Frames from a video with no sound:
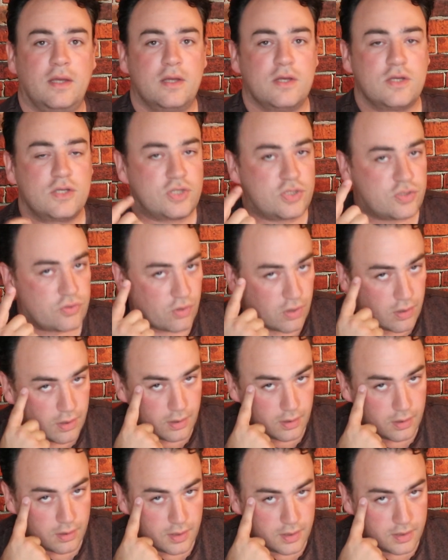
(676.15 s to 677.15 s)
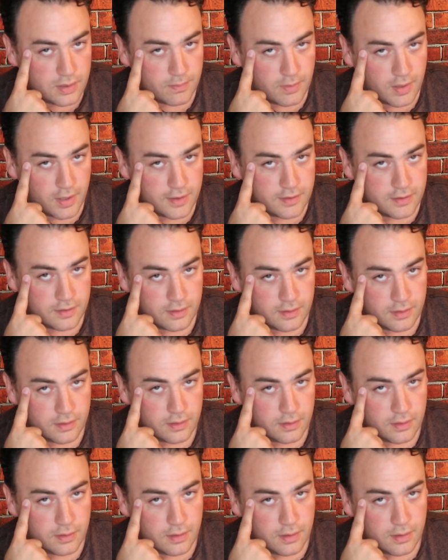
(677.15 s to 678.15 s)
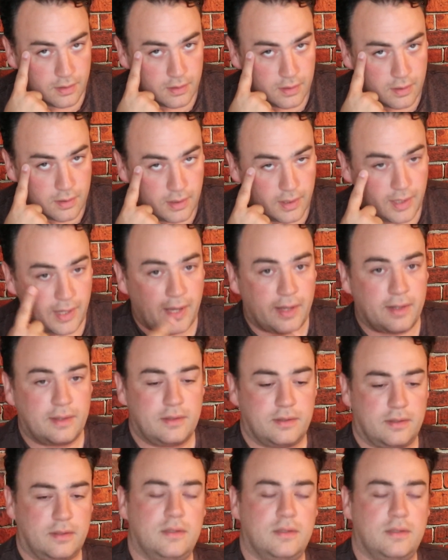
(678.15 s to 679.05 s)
strong in the mind and